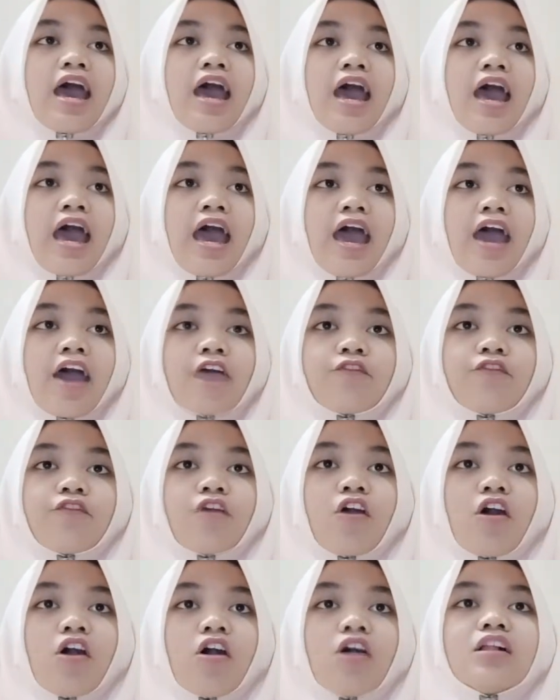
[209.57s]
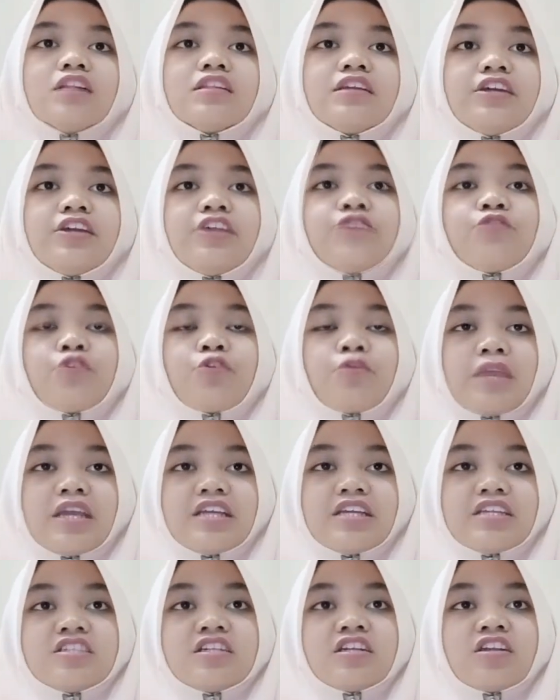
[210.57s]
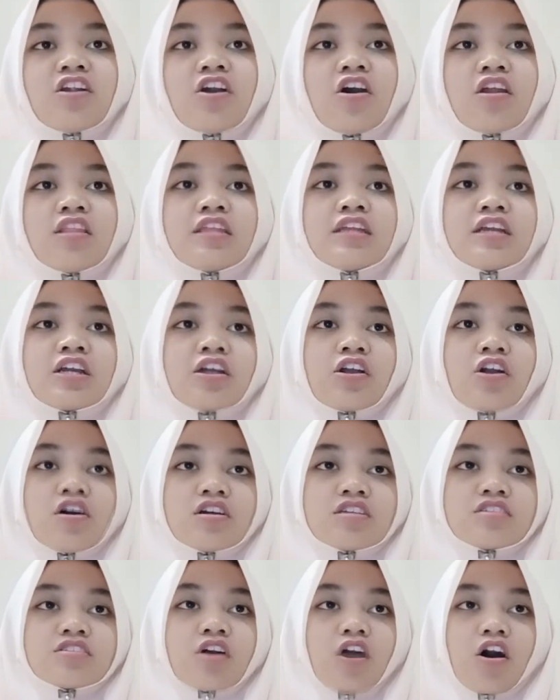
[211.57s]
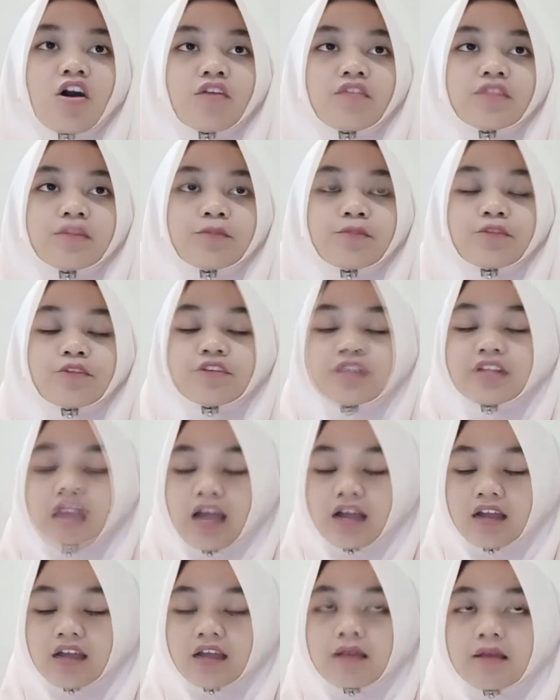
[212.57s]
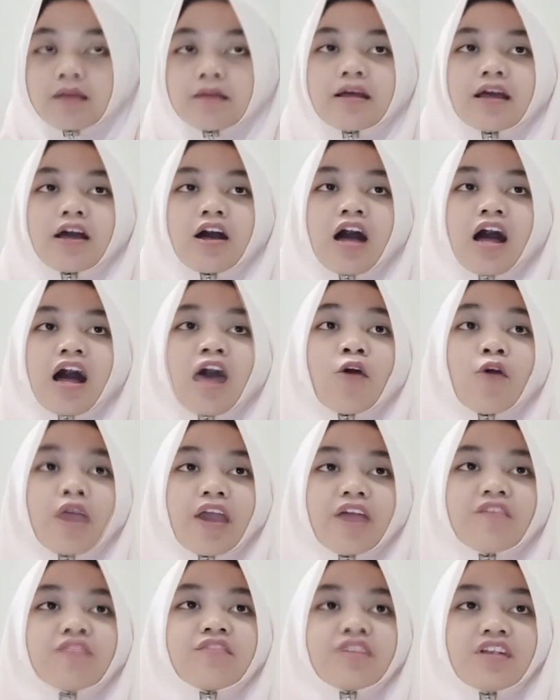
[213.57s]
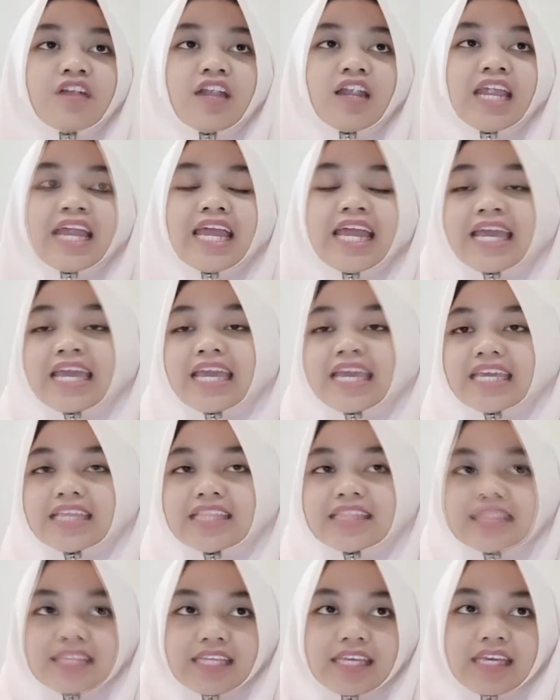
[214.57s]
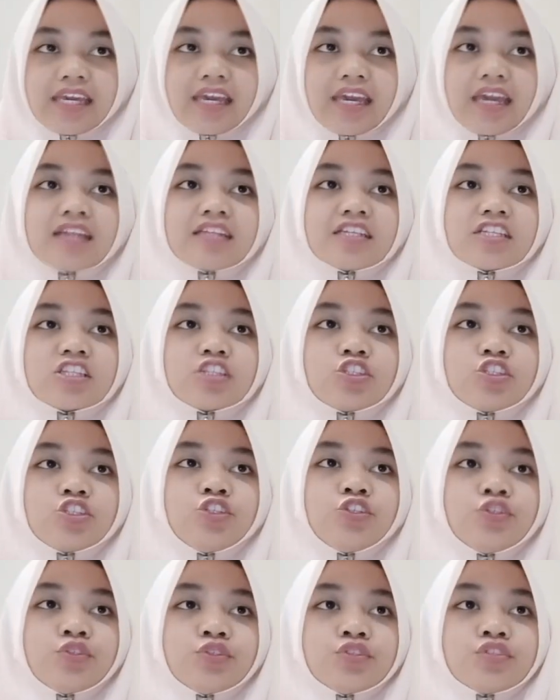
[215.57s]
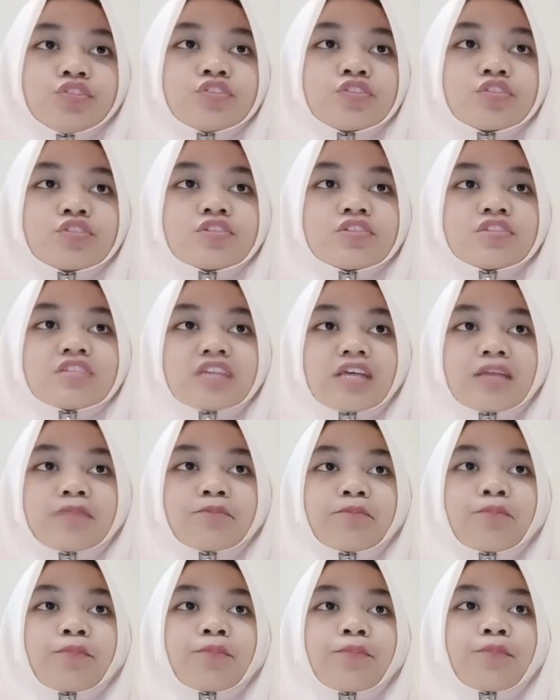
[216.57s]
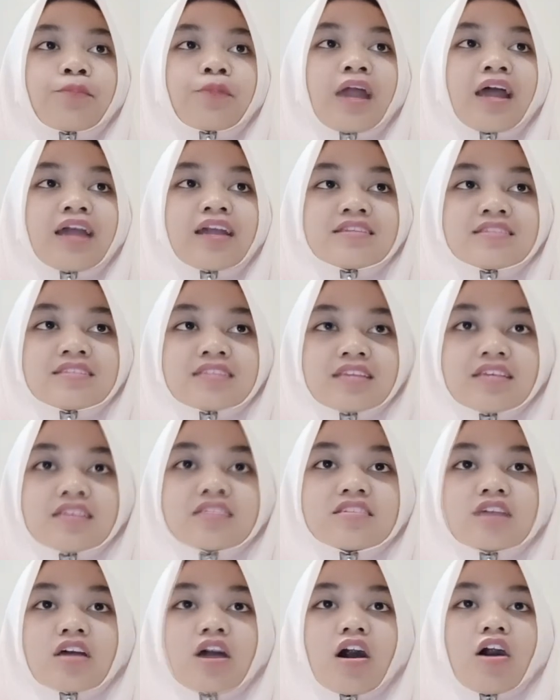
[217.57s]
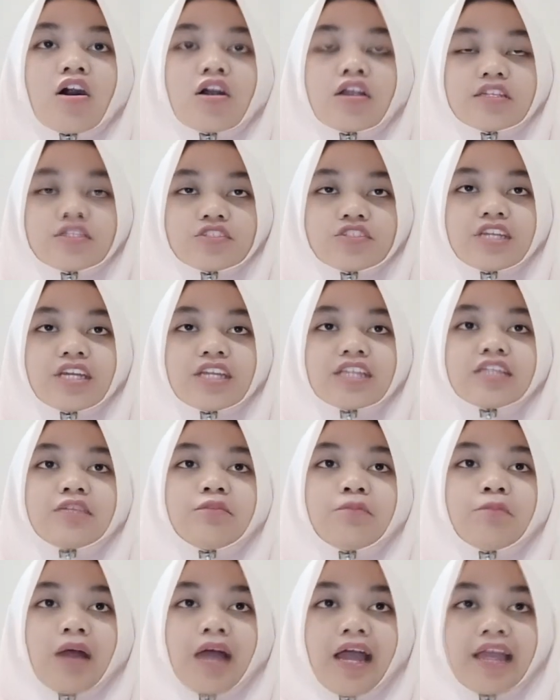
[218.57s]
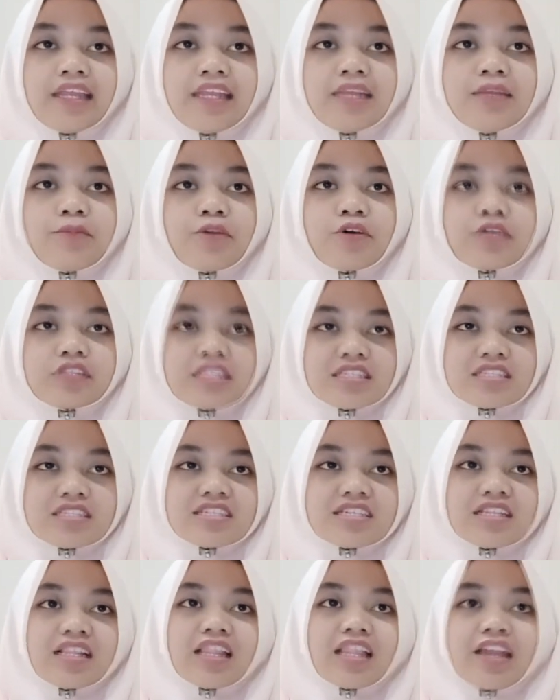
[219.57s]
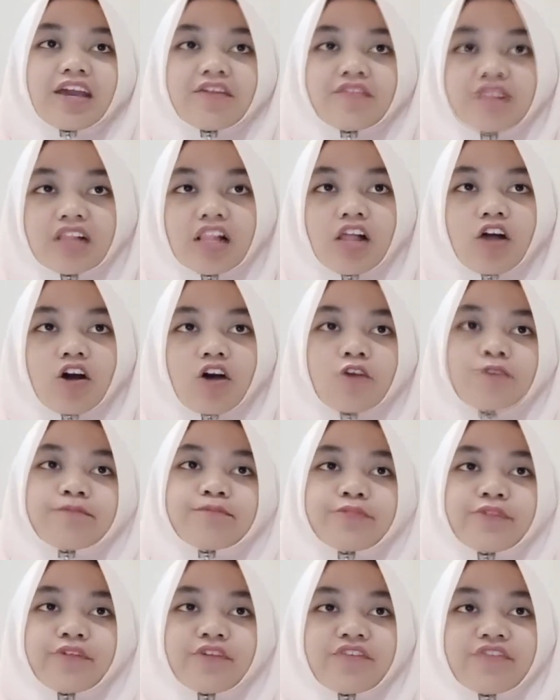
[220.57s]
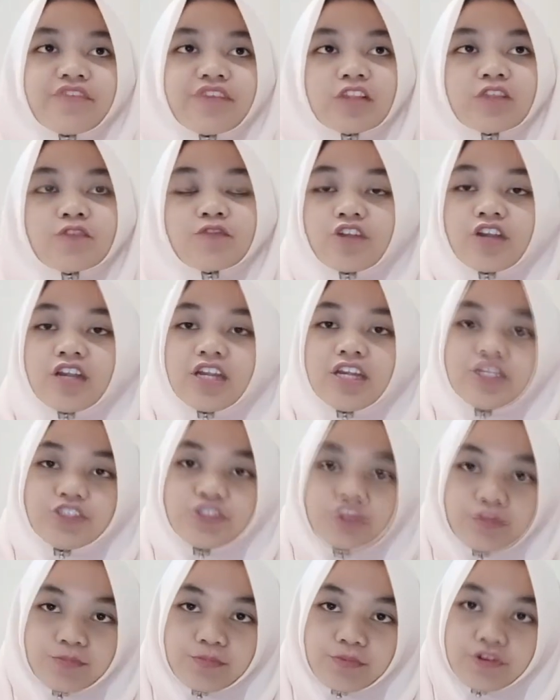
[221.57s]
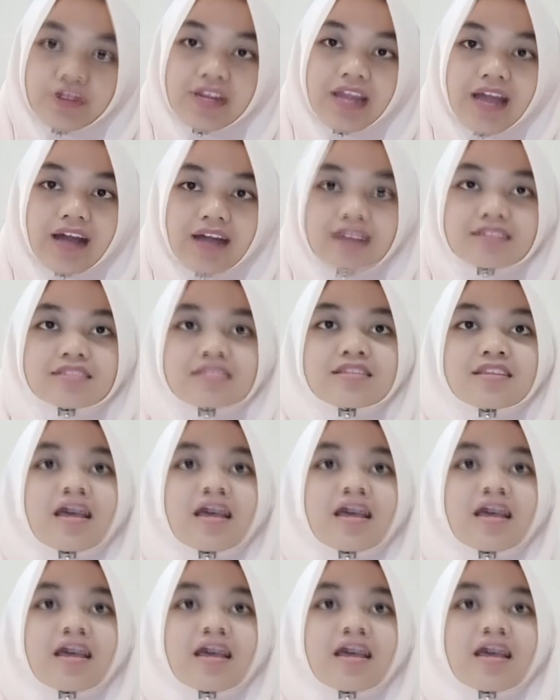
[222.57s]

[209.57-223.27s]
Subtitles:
have all the information on the cost of the product. However, it cannot use to set prices or to determine the potential level of profit for a new product.